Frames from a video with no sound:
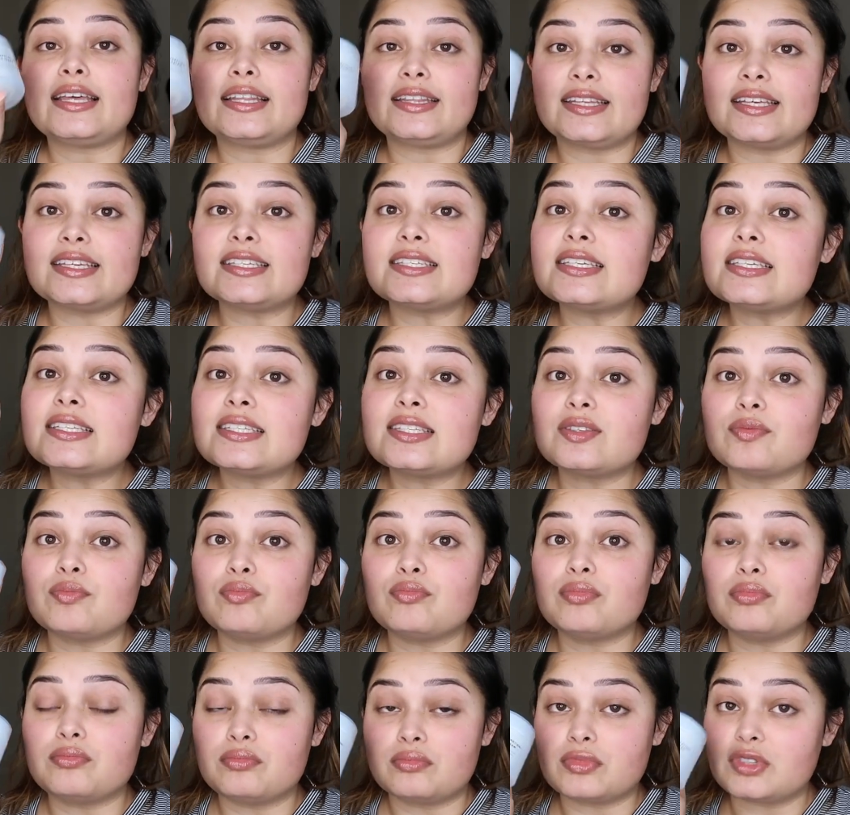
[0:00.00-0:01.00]
This is
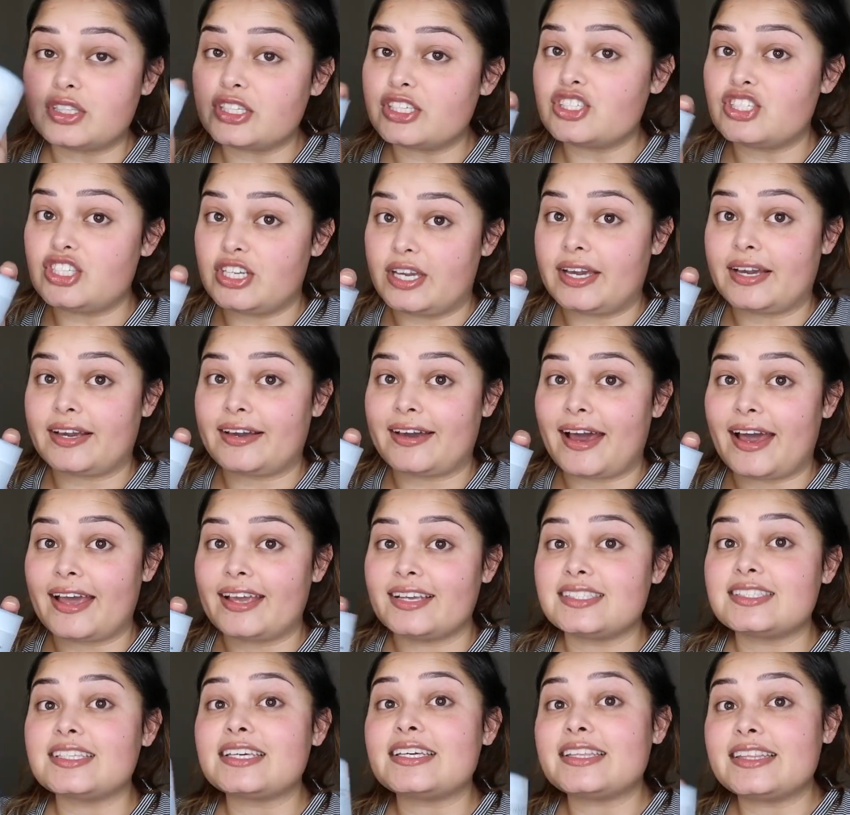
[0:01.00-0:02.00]
legit,
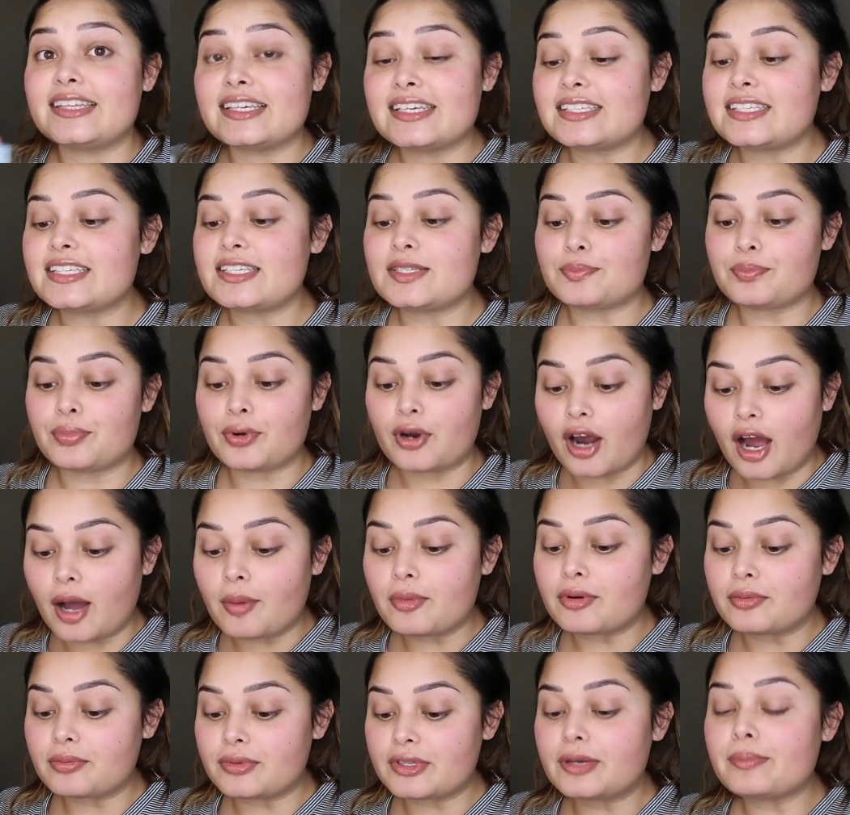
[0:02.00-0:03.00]
guys. Like, this is
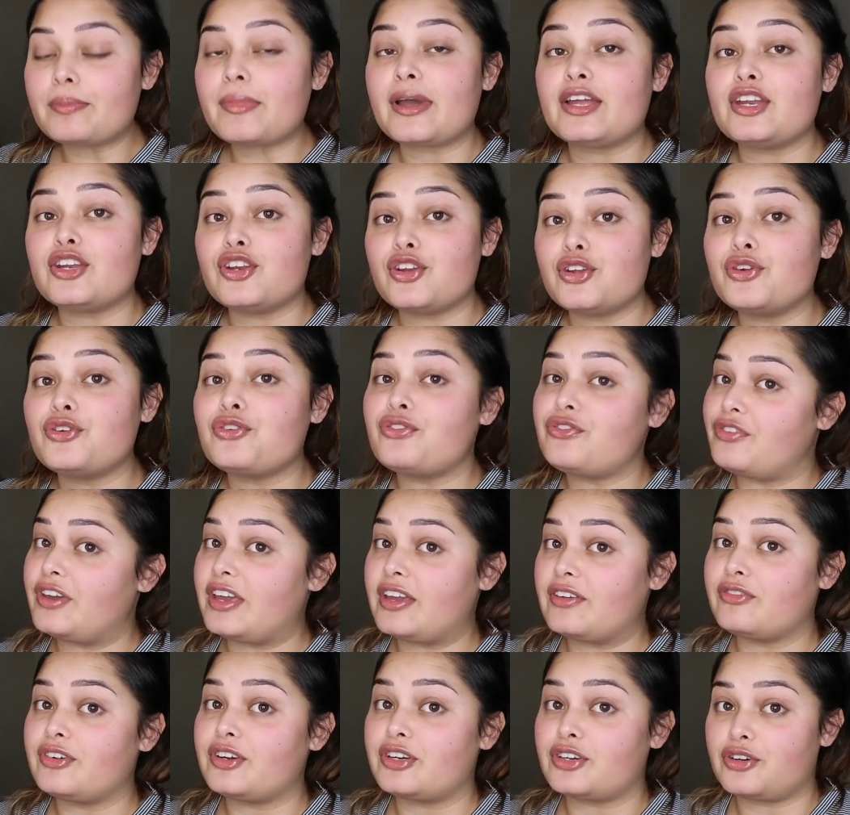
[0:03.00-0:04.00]
probably my new
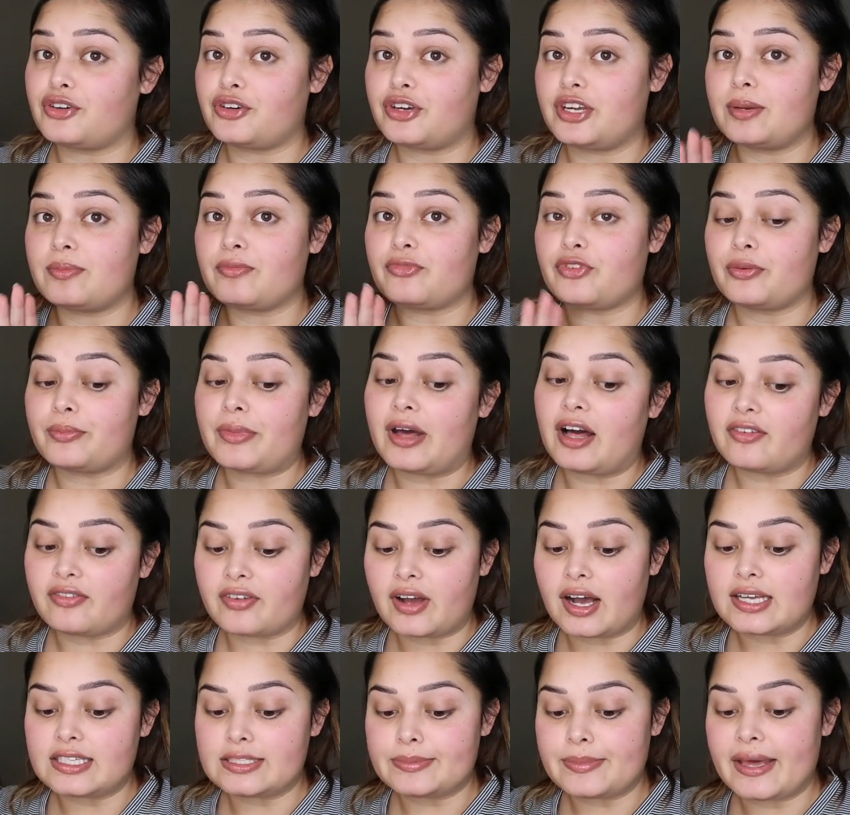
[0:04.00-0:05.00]
favorite cream from e.l.f.
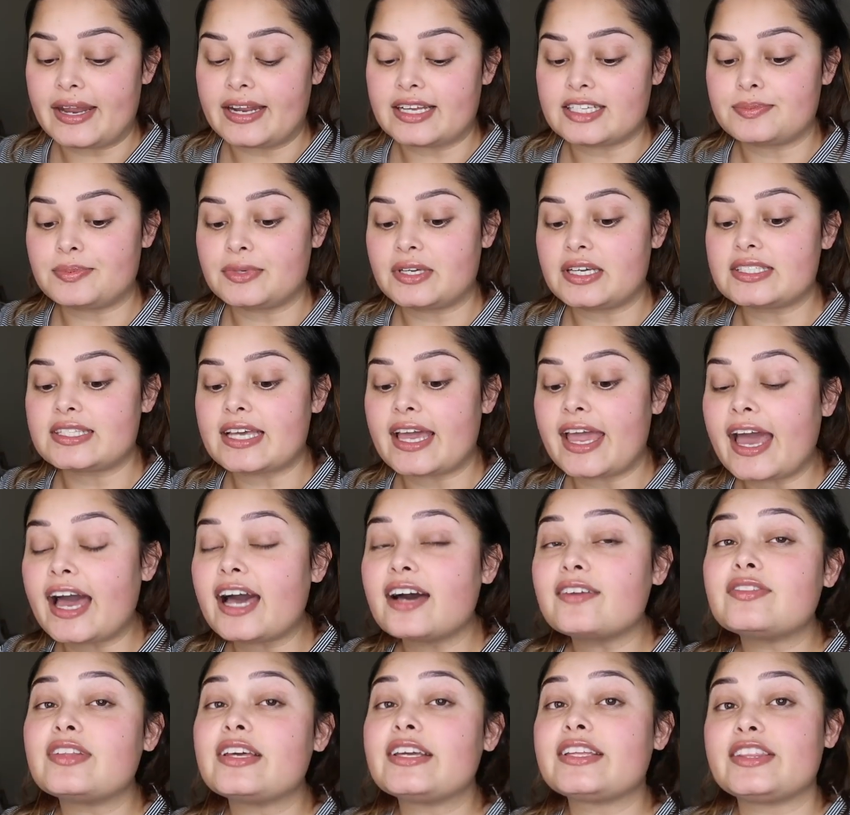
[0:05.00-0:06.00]
Cosmetics because I
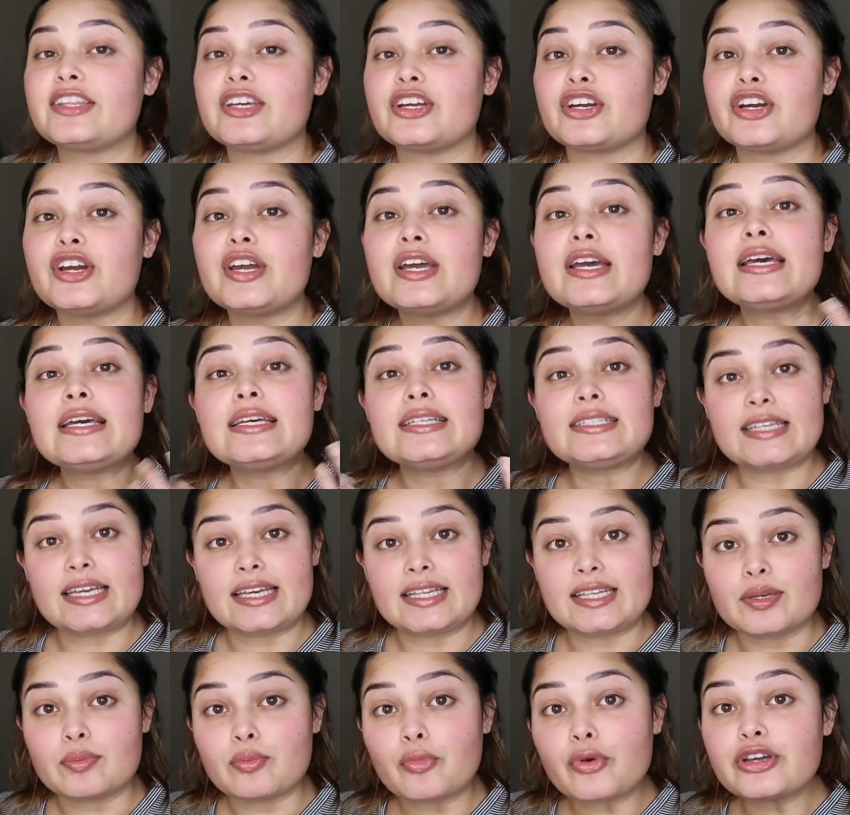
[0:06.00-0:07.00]
have like their
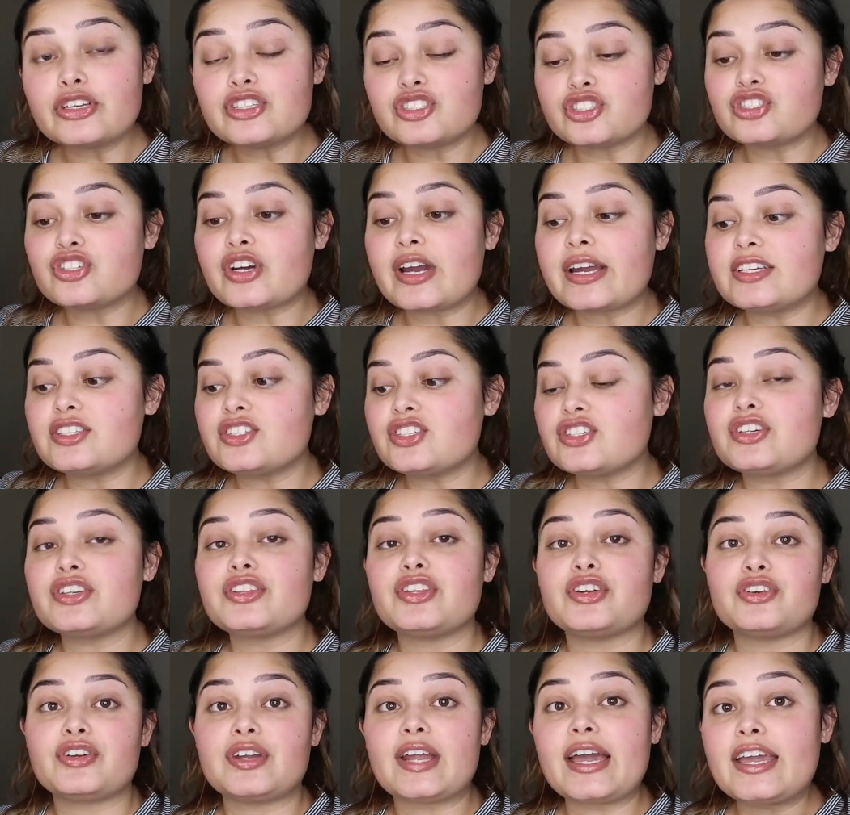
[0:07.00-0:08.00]
daily moisturizer
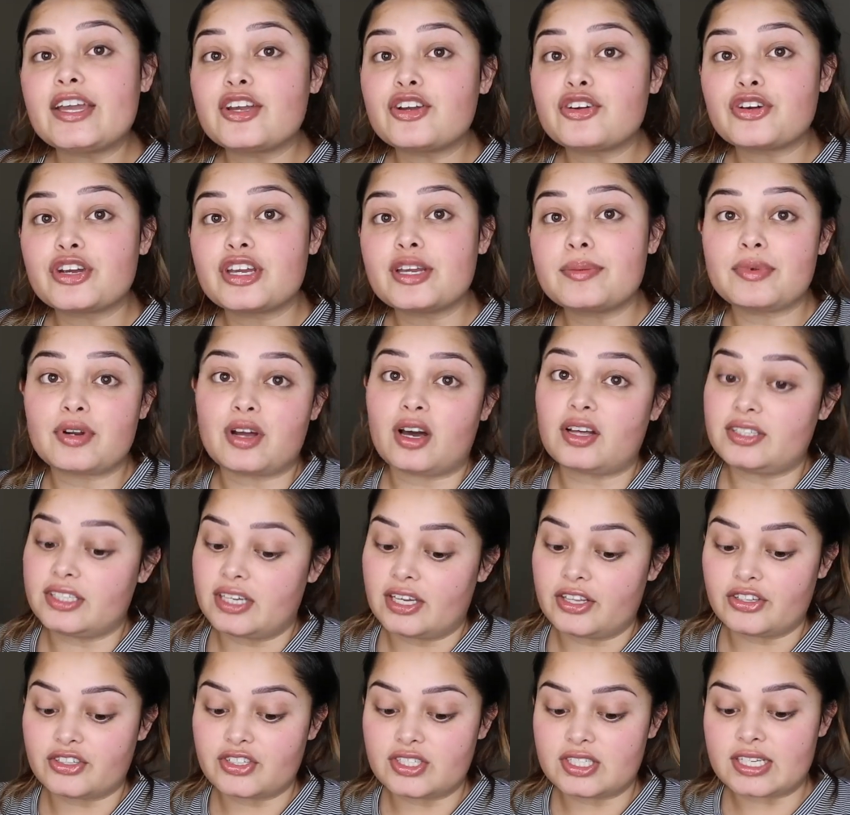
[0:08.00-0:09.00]
and their night cream and all the
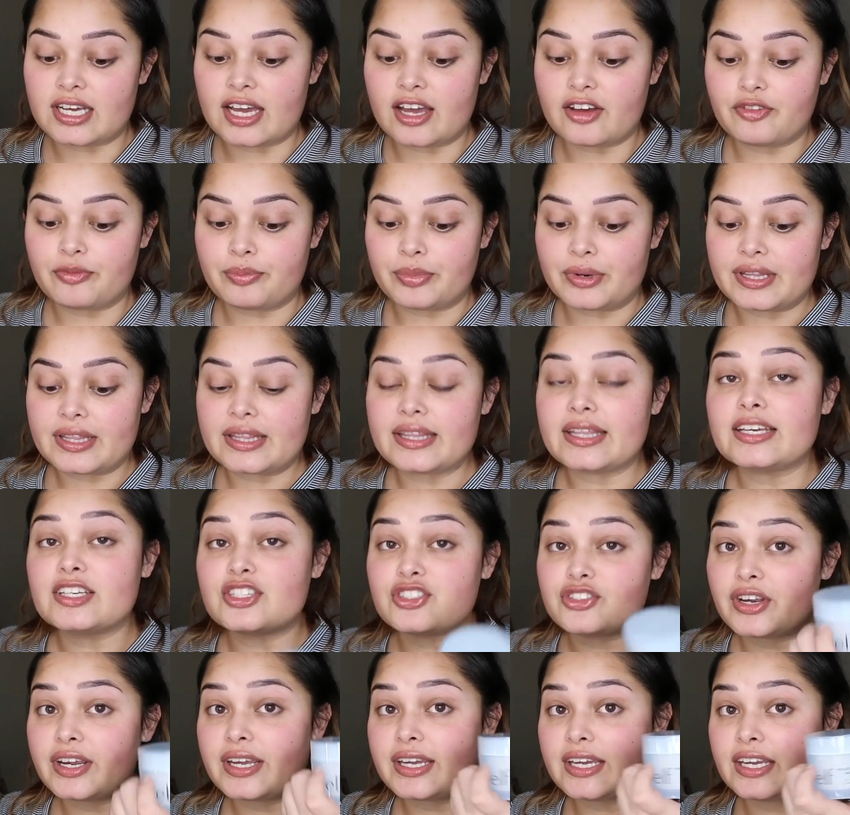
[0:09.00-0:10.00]
other stuff, but
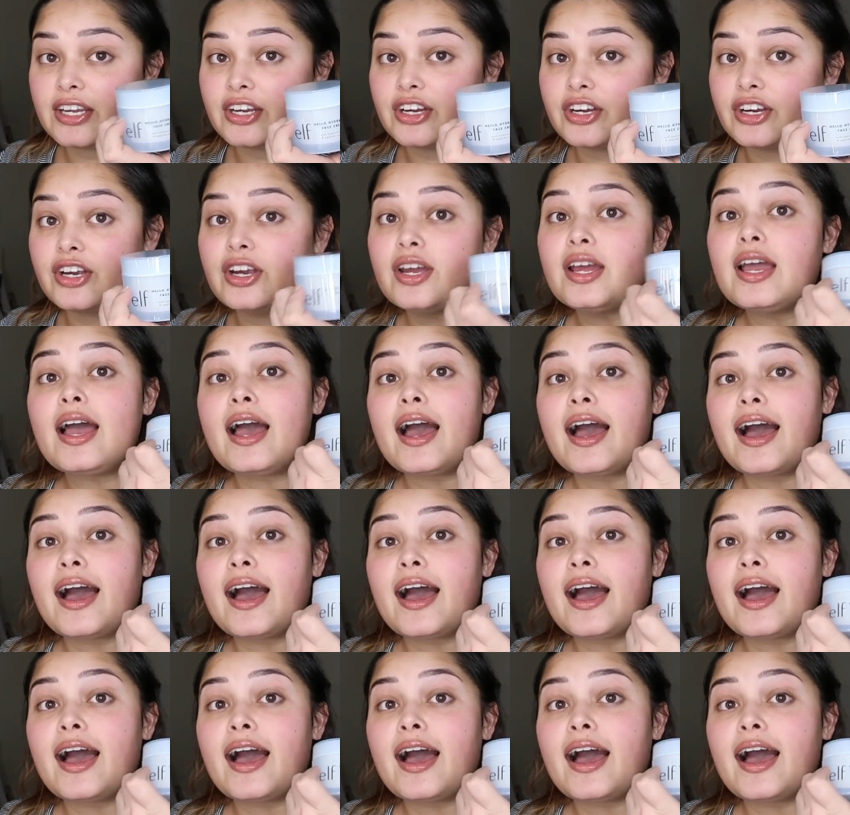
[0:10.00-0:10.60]
this right here